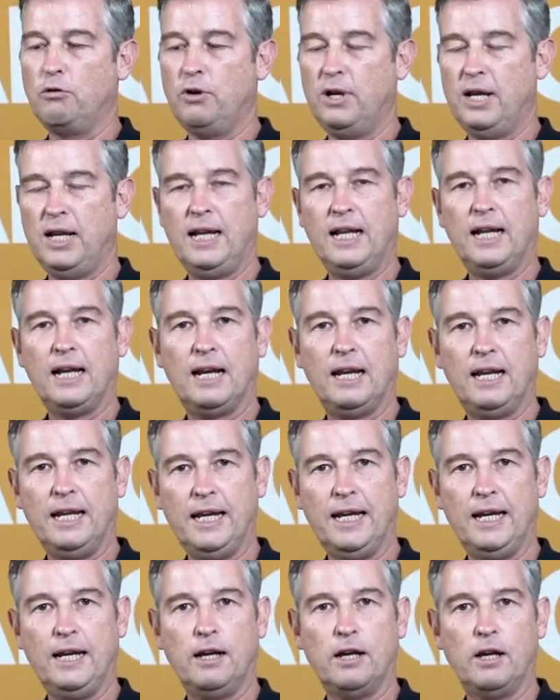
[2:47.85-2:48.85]
really
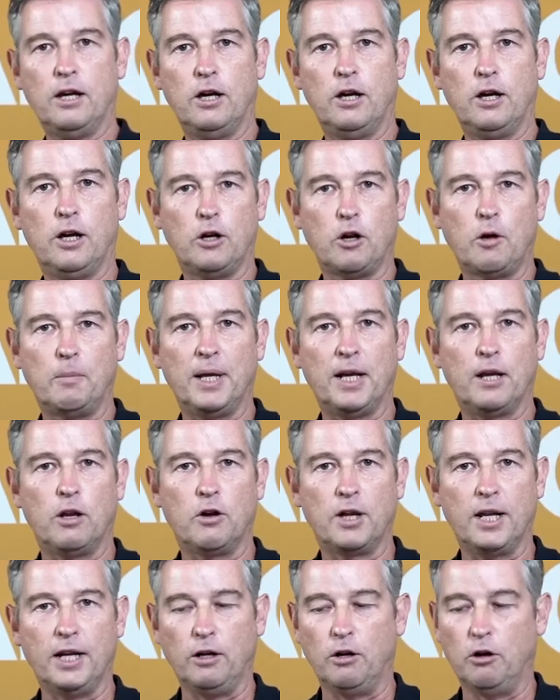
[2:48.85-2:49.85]
clean ergonomic
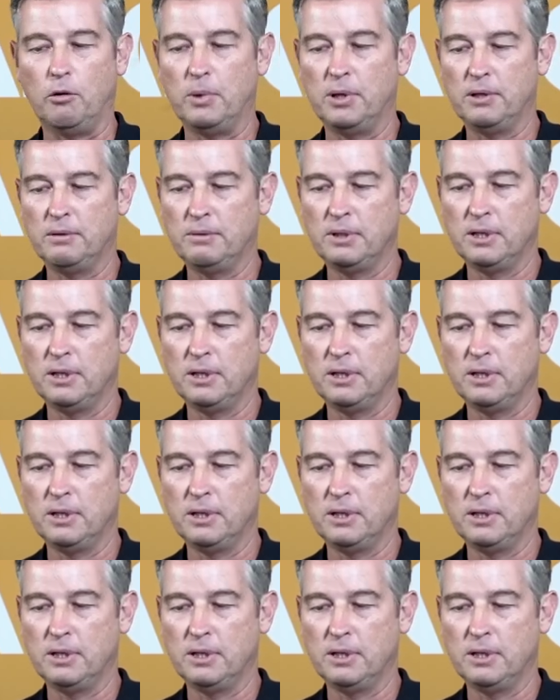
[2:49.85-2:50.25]
locking knob.